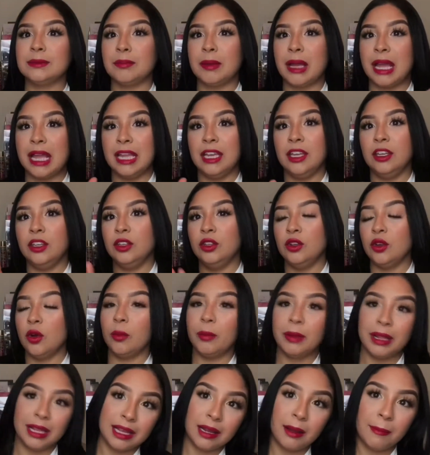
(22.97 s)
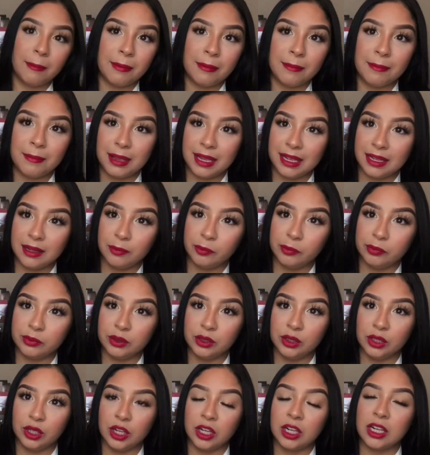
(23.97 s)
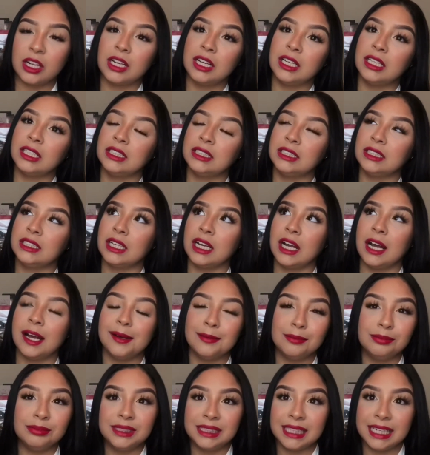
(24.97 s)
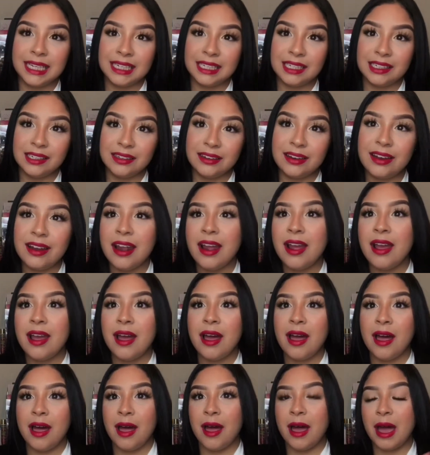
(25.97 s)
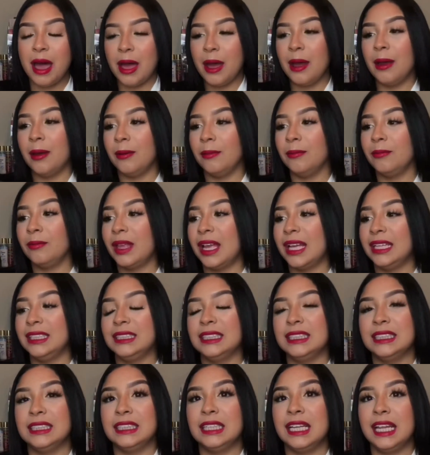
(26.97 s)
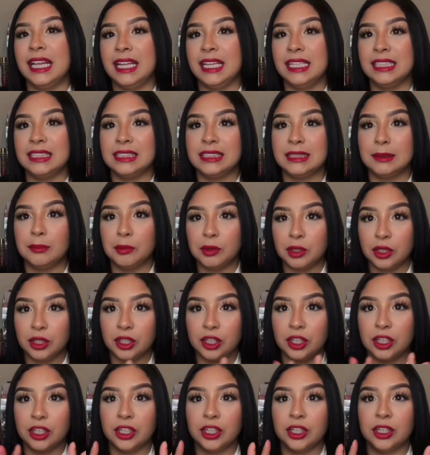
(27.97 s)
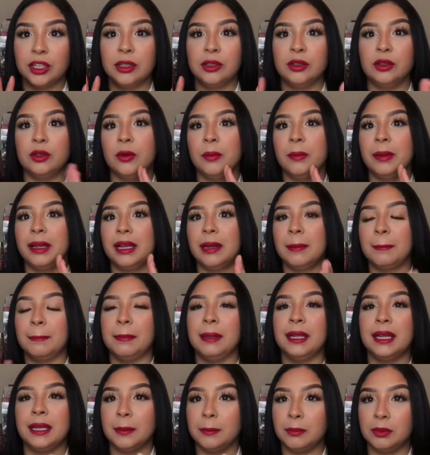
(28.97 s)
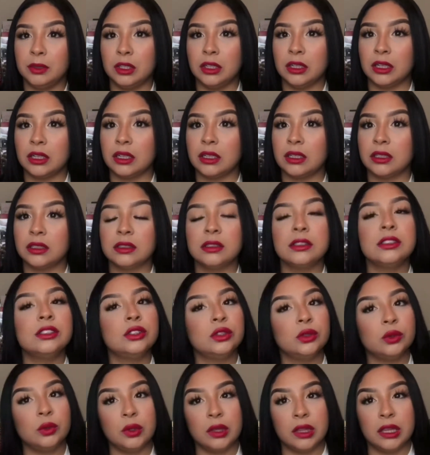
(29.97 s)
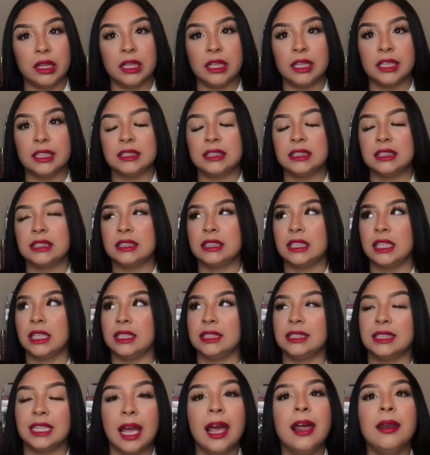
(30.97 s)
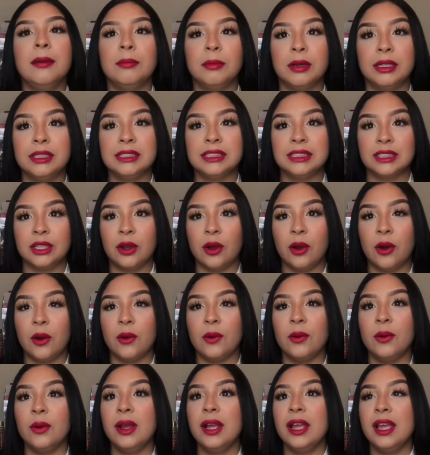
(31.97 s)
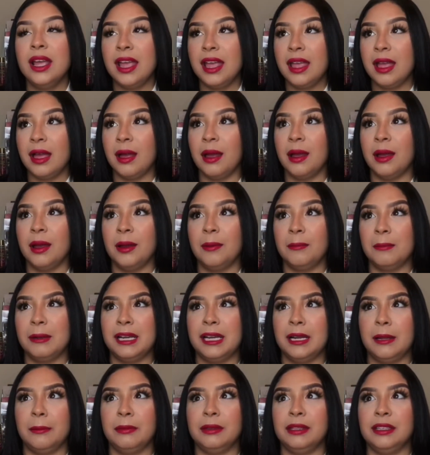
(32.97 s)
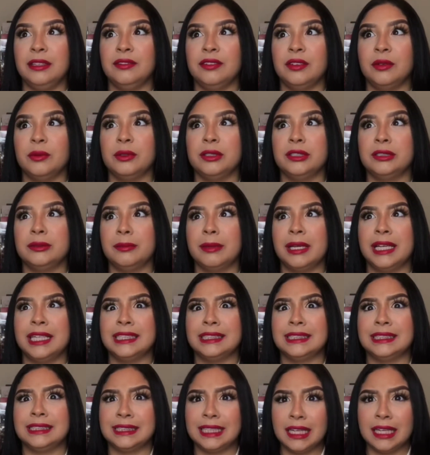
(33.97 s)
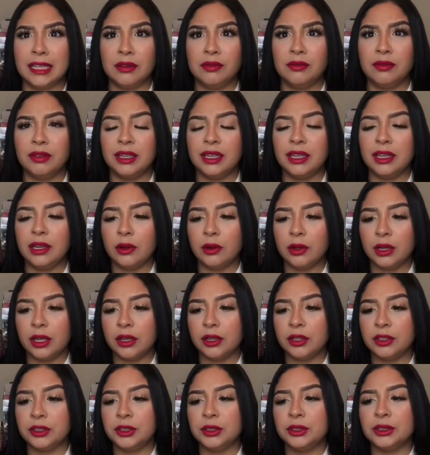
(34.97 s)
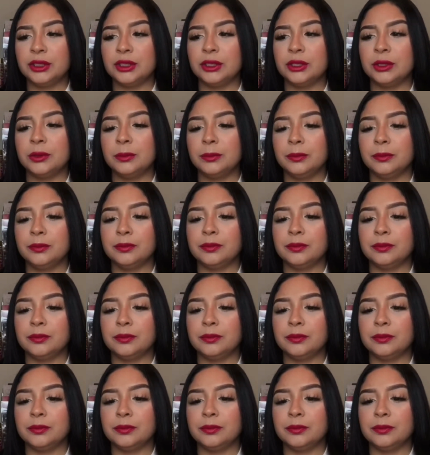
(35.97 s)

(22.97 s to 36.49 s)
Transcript: is my no makeup look updated. I did a similar no makeup look to this 10 months ago, and I believe it was my second video here on YouTube.